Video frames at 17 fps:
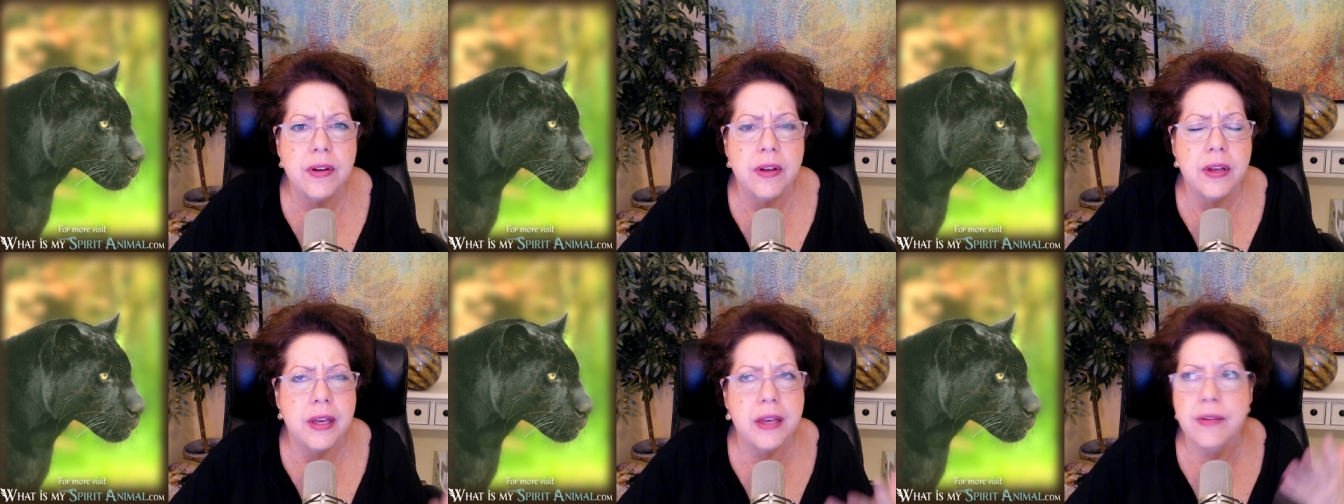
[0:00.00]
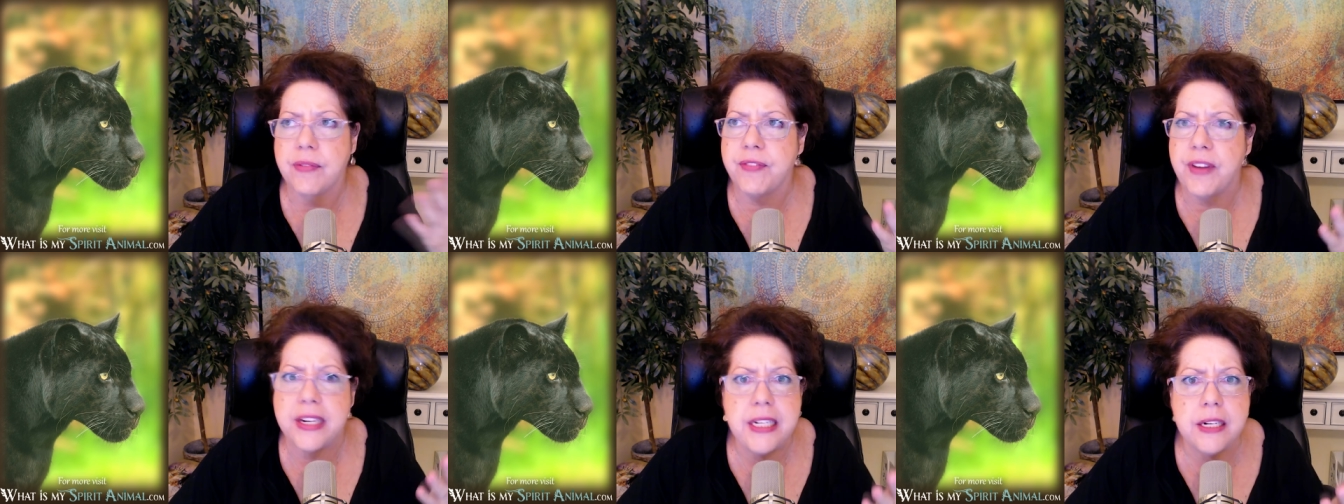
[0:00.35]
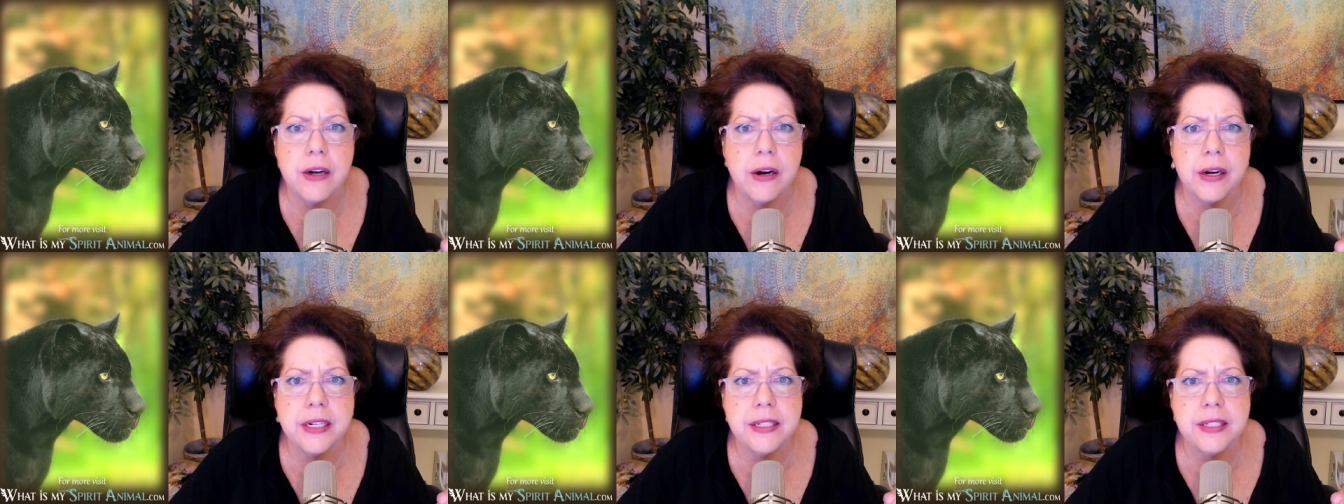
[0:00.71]
if I didn't
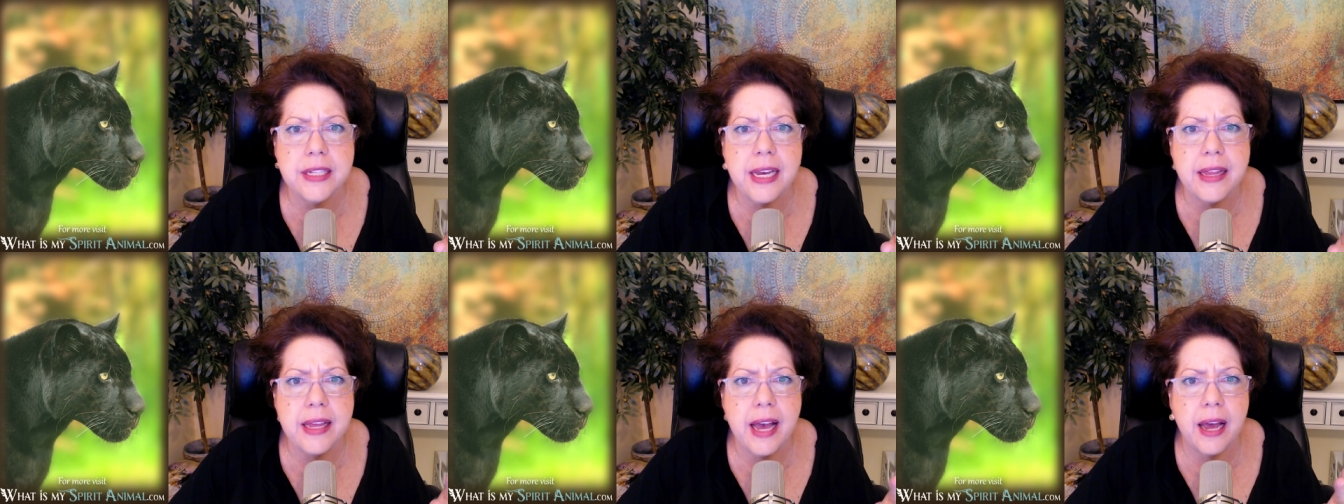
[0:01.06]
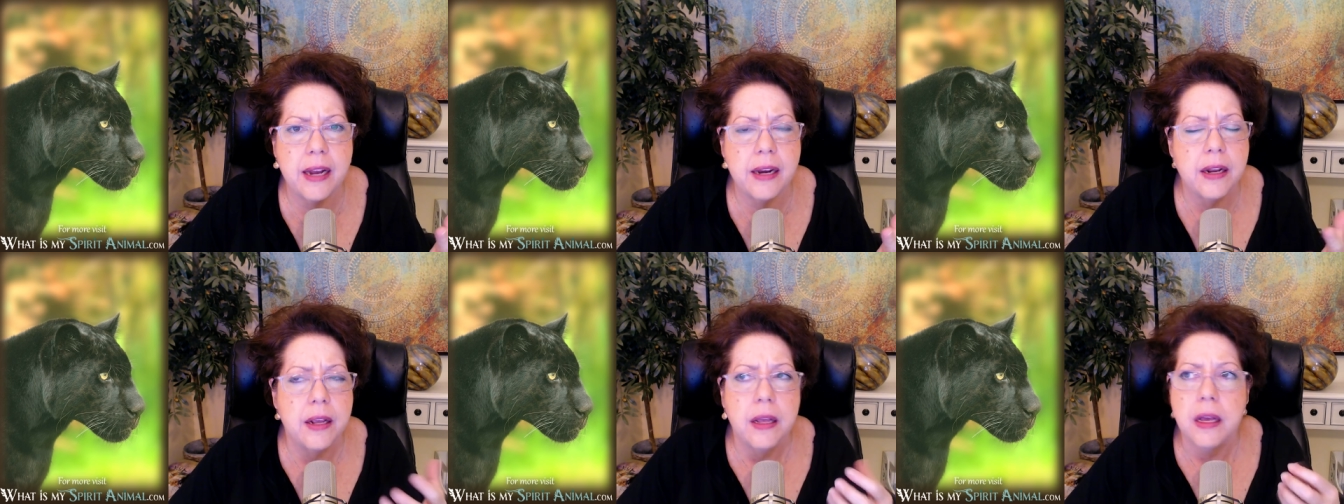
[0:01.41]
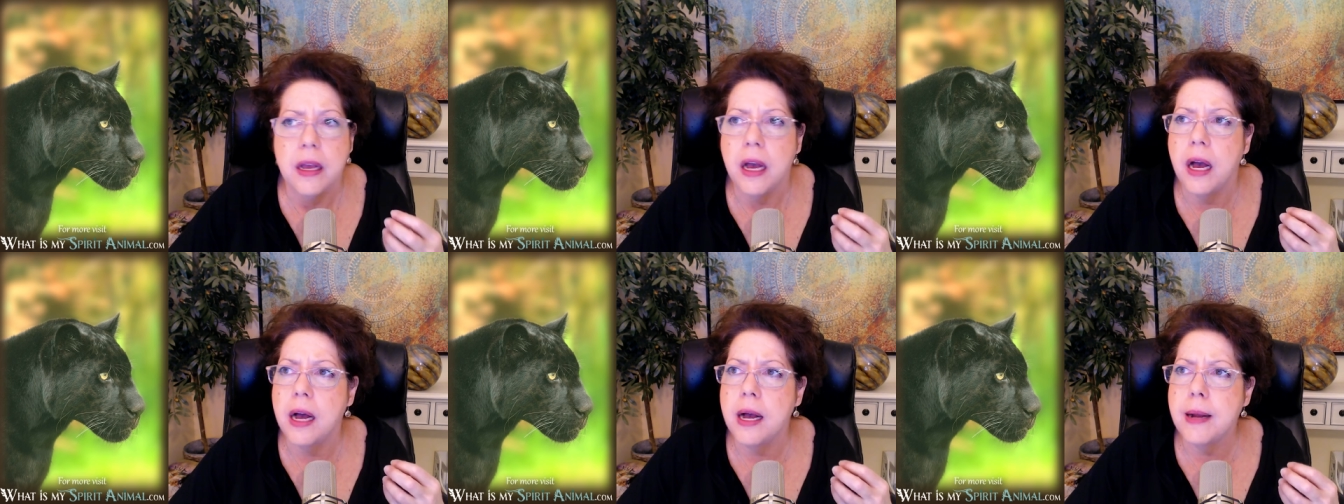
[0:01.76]
already say that,
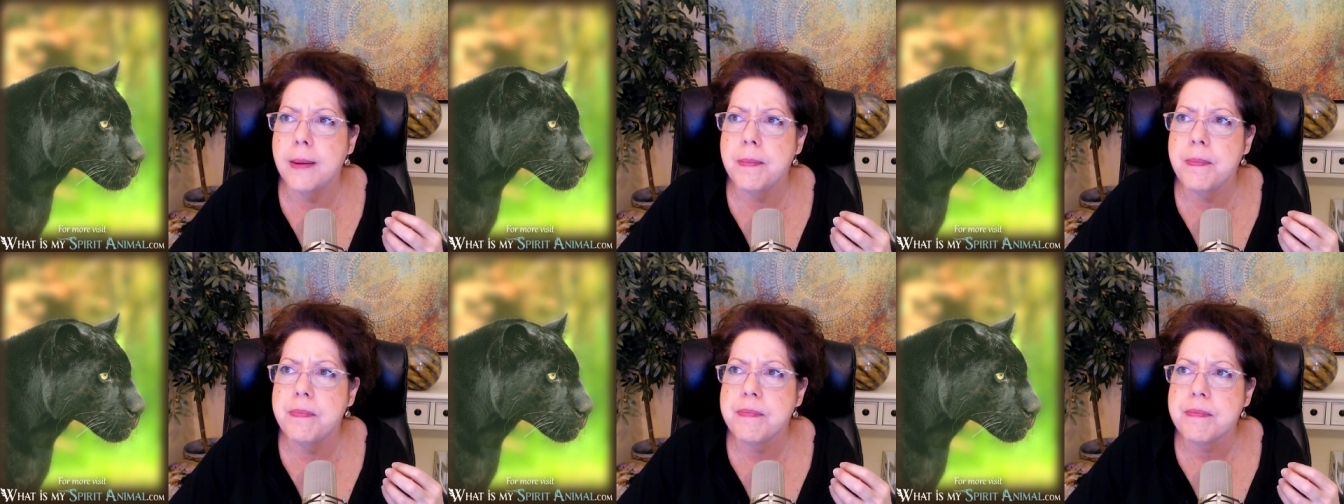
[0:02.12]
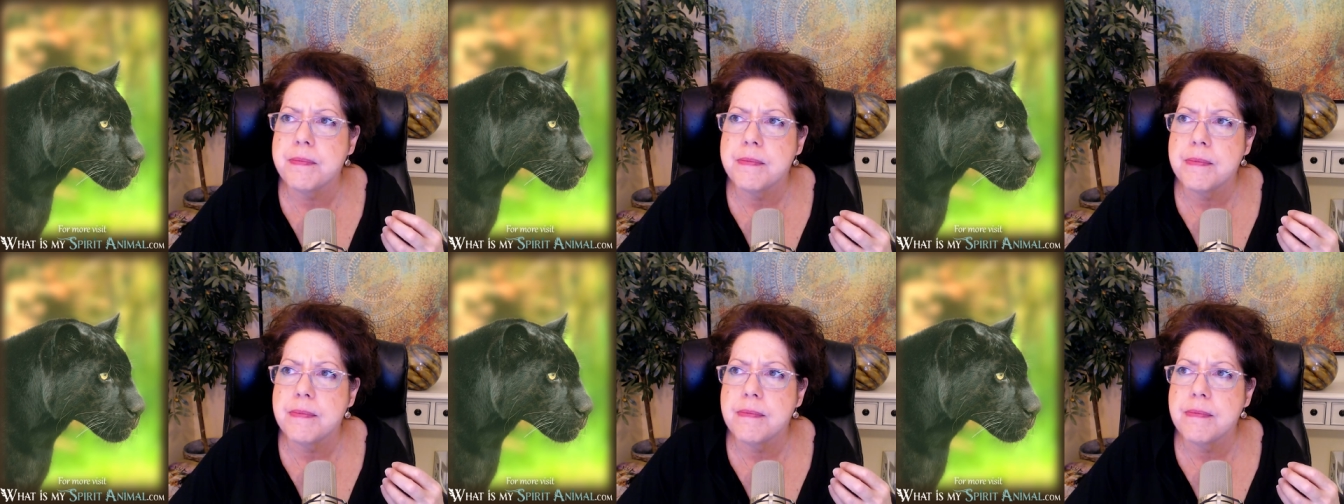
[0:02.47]
um,